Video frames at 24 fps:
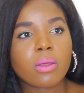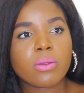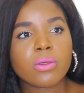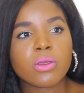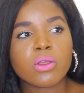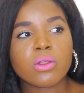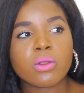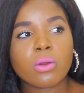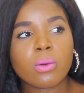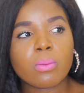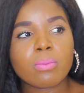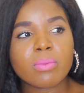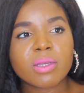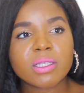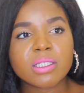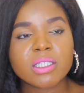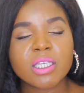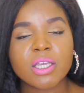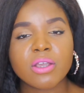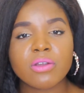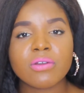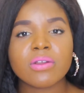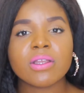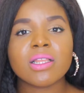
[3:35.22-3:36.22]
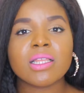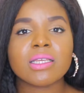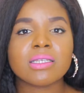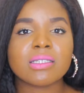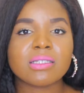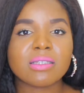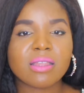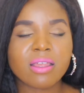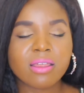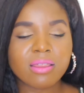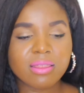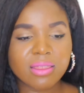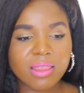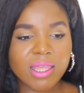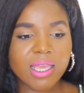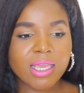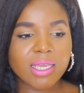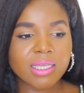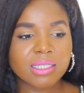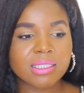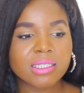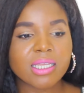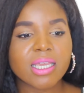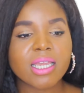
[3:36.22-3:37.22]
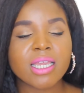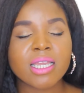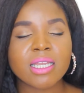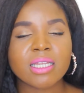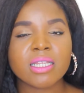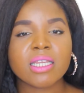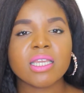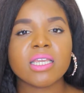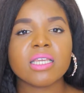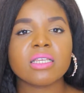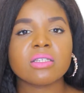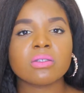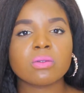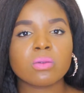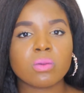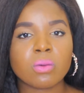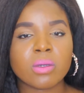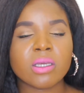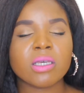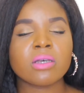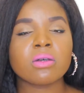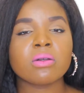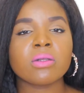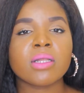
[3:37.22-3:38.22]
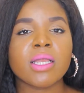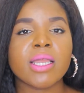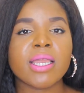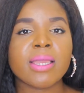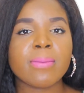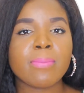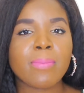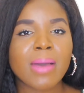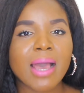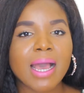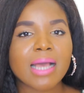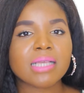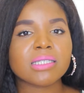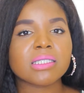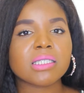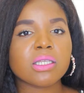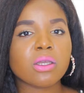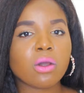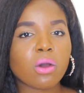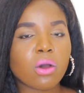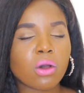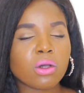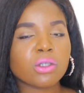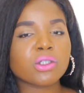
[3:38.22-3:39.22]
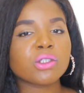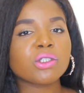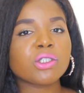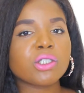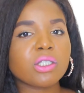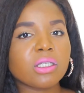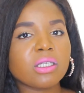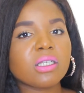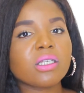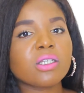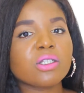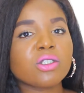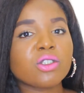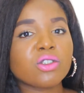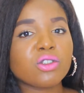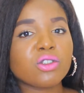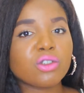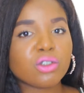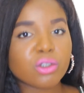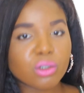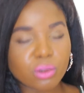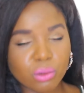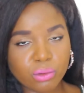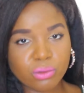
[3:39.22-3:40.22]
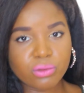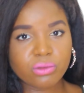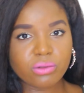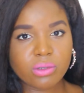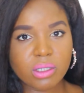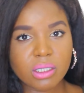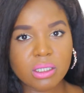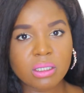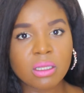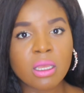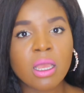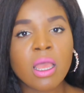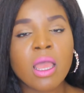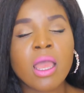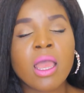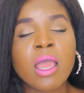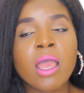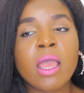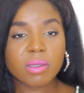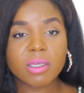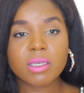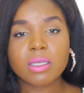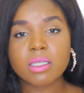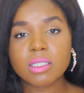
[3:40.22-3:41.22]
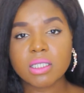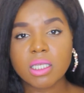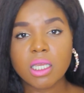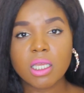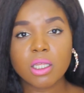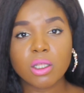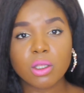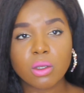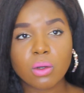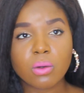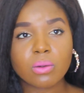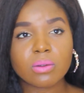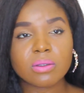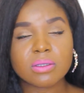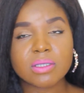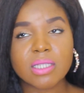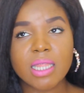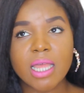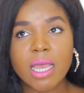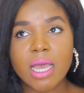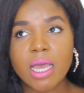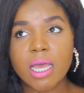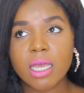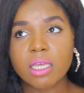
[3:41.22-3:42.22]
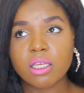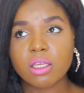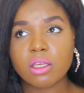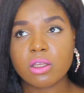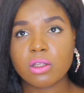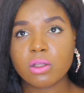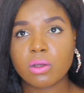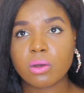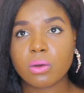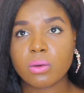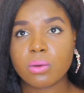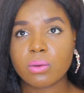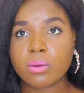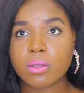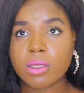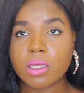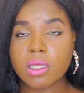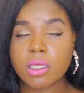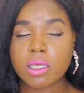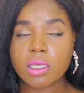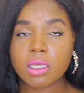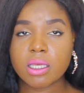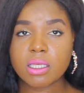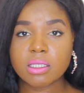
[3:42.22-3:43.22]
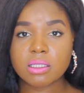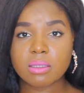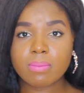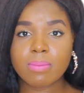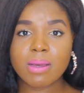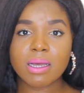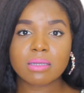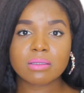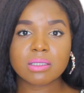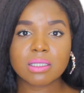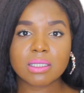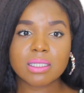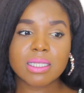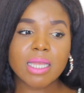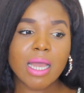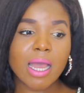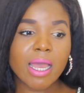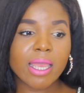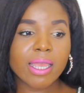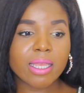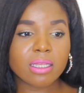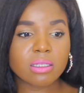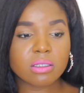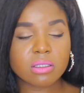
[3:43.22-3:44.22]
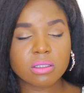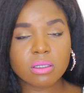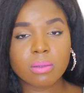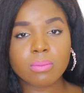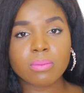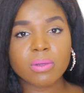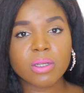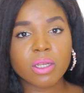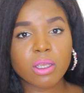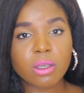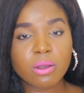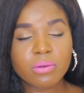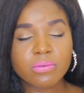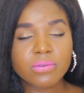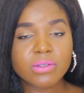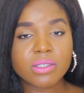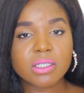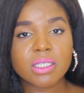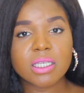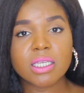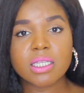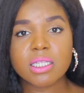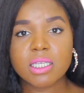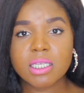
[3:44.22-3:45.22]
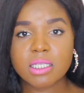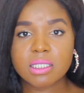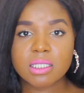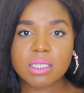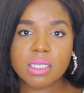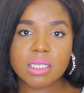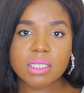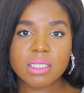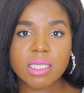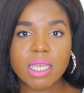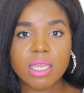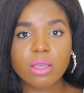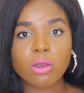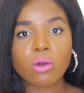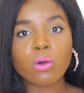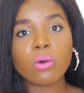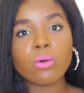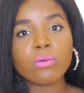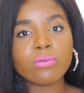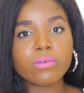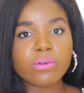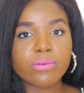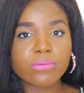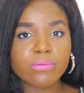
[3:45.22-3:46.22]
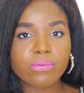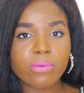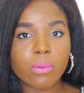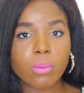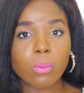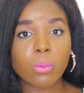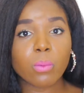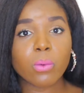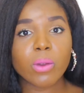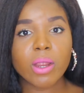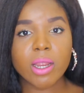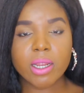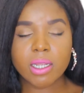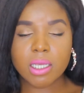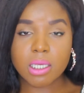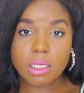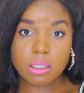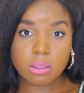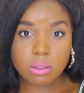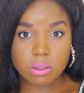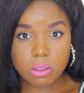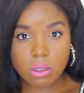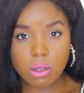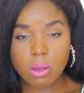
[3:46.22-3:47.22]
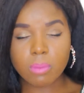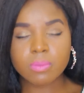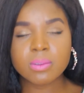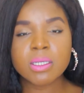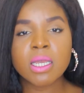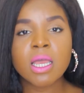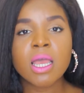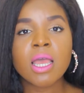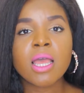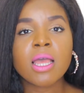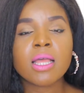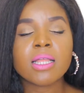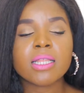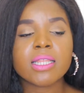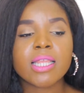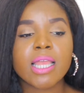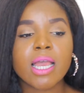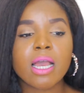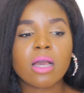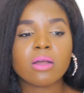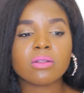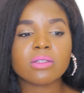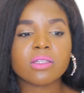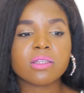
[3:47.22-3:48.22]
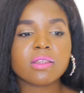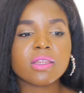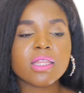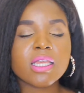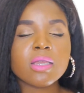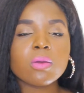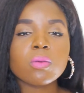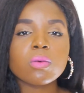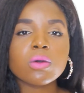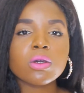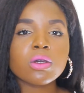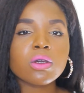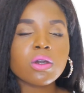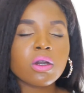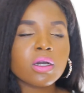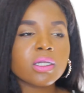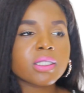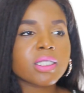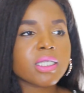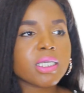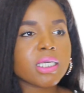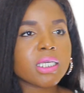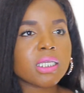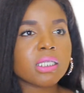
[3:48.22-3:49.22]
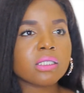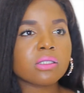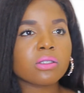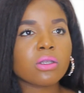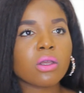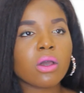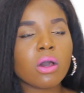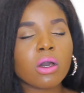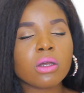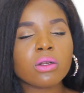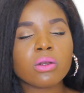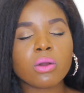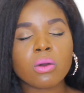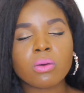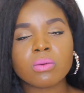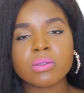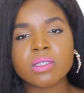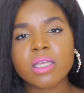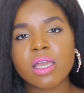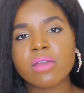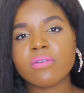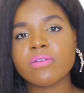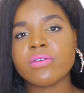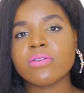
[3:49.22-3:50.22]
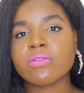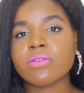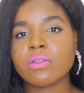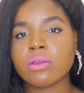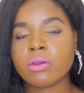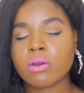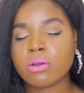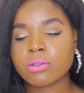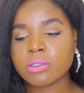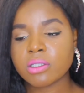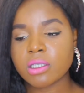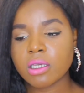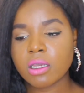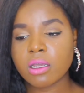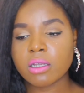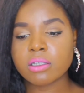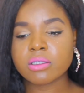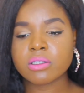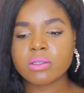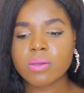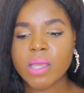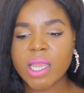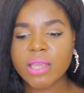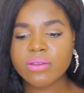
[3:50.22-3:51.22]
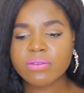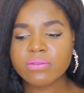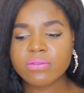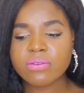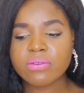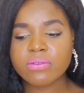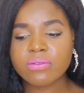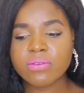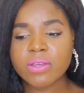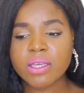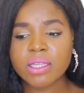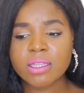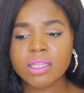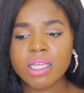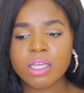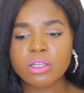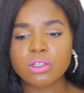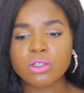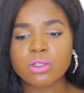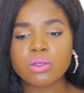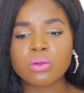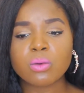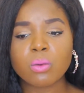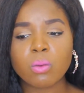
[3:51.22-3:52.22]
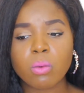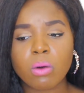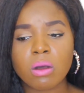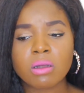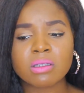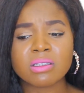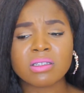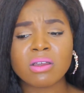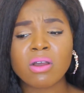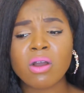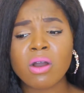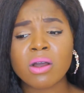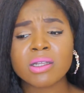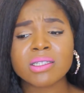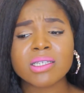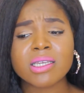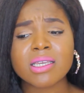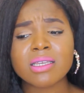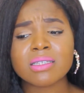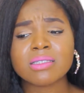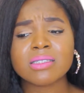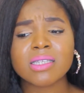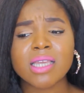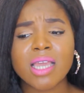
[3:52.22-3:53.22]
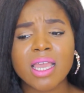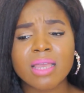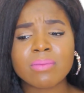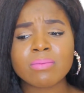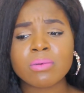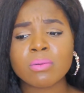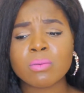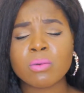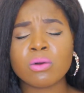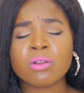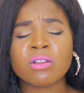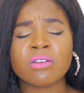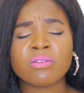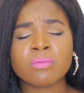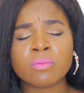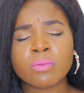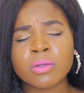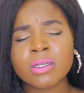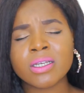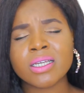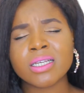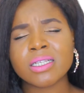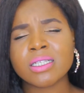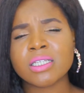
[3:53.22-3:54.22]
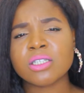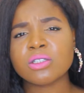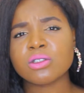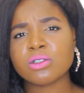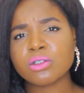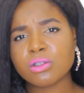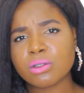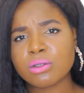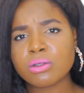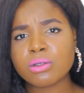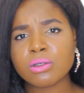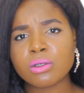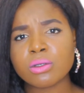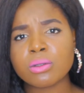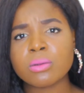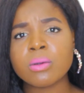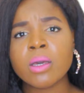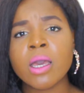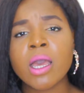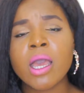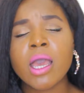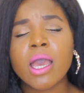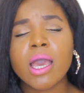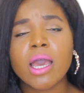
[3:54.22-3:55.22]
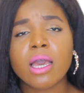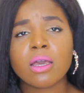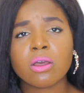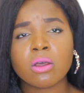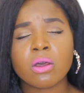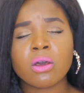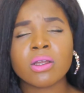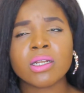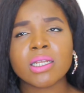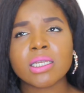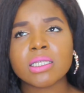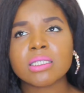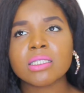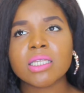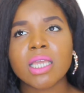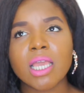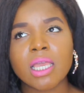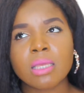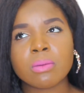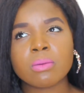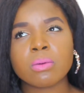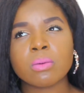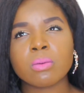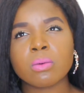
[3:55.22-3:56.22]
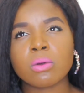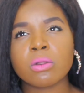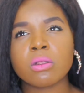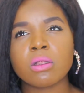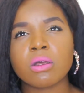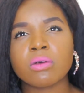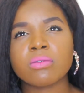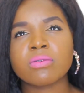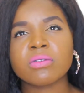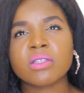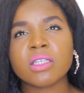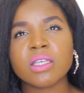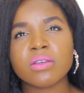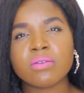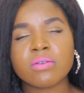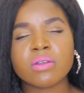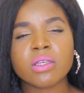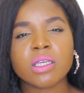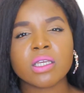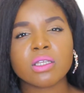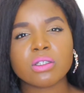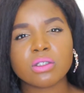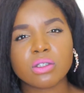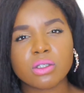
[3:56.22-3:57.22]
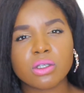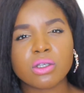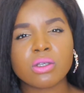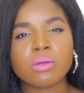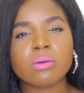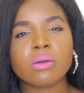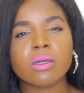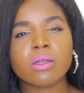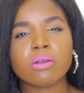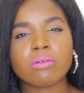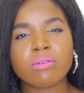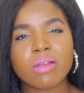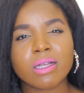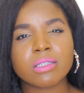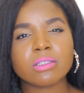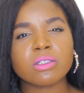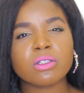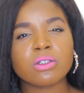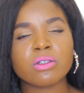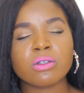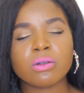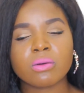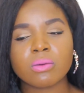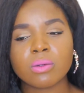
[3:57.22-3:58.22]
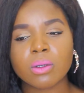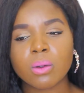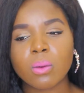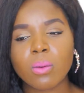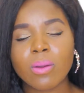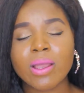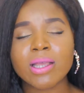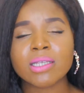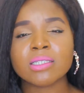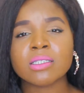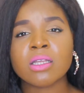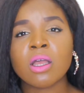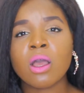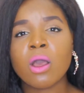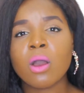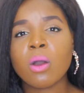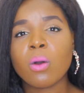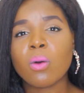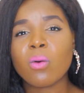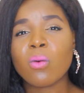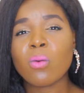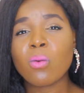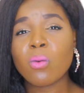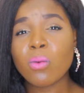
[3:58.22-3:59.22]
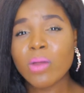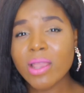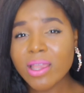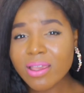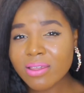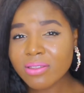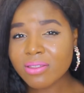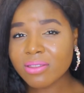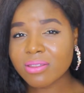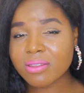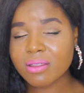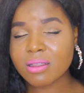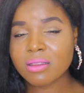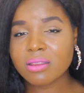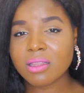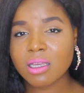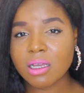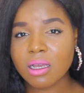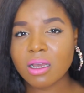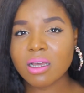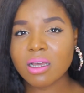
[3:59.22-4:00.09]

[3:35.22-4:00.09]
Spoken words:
materialistic things in his will, he pass it on to his children because he knows that he's about to die and somebody obviously needs to take over from where he stopped. Now, the thing with God is God owns everything on the earth, so everything that you want, God is capable of bringing it to you, and God is capable of giving it to you and granting your request, with the